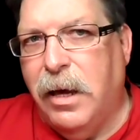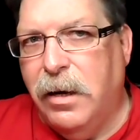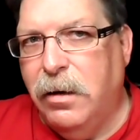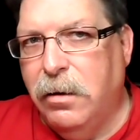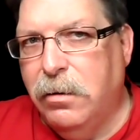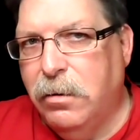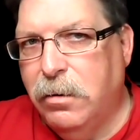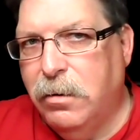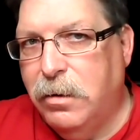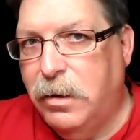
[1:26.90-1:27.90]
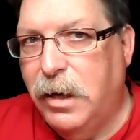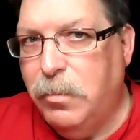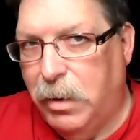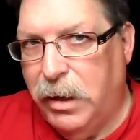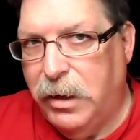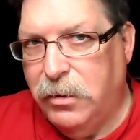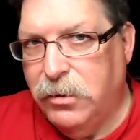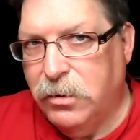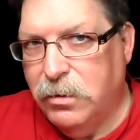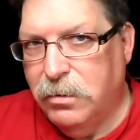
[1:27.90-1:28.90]
Can dead
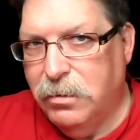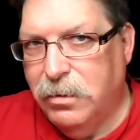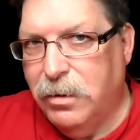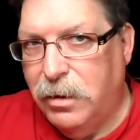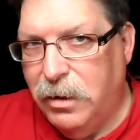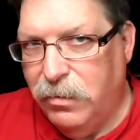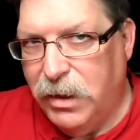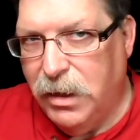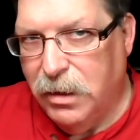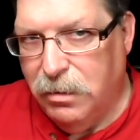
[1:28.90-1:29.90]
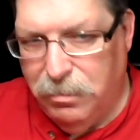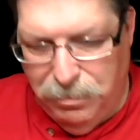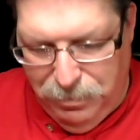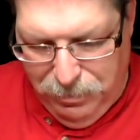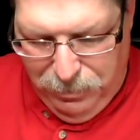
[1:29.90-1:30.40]
blades live again?